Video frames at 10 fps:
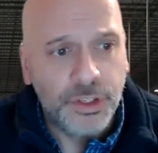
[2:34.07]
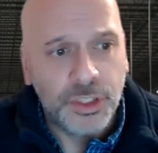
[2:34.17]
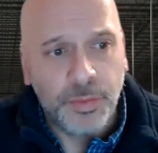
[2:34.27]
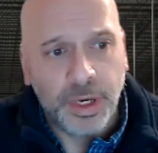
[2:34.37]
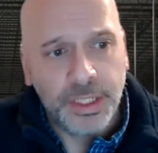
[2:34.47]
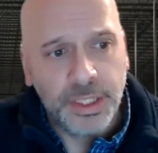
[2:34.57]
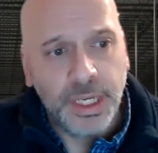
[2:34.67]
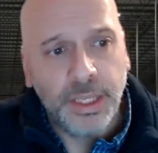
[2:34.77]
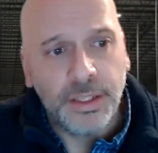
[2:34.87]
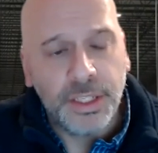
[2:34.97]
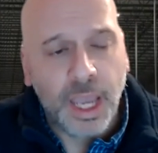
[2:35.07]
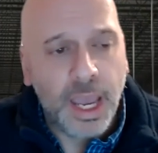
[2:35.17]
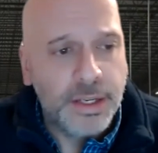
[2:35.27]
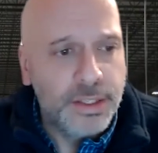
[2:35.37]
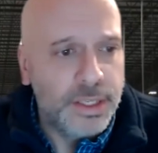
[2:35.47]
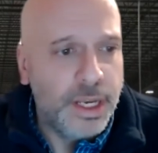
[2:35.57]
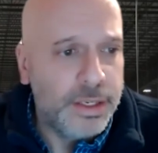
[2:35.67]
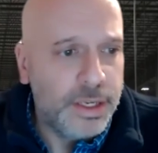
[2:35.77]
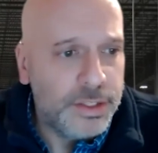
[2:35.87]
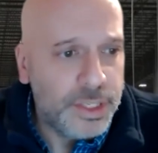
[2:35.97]
just by seeing the scans
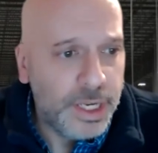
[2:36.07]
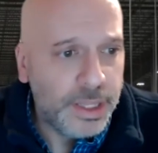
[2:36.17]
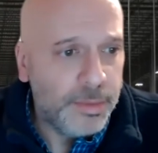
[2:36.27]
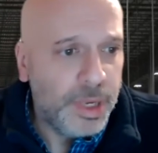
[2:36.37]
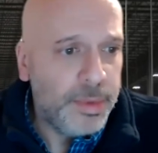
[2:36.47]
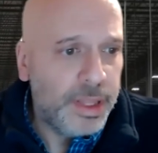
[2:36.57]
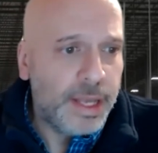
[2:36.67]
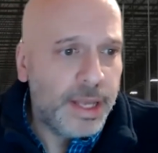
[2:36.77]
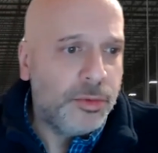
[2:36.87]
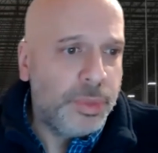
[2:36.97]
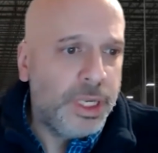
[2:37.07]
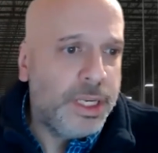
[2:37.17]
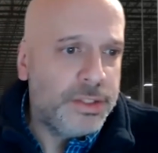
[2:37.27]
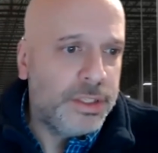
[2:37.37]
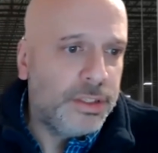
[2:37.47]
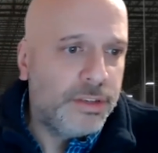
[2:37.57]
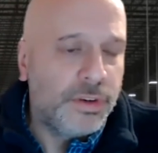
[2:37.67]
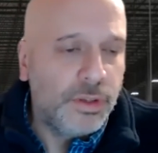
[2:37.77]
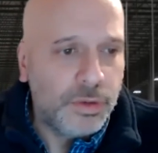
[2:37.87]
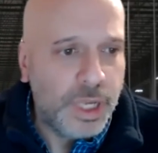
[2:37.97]
and seeing that maybe that LP is in a
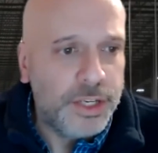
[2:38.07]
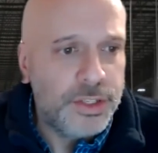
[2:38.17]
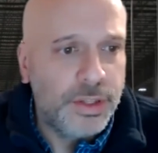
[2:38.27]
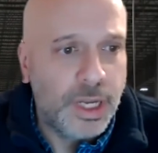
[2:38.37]
different location,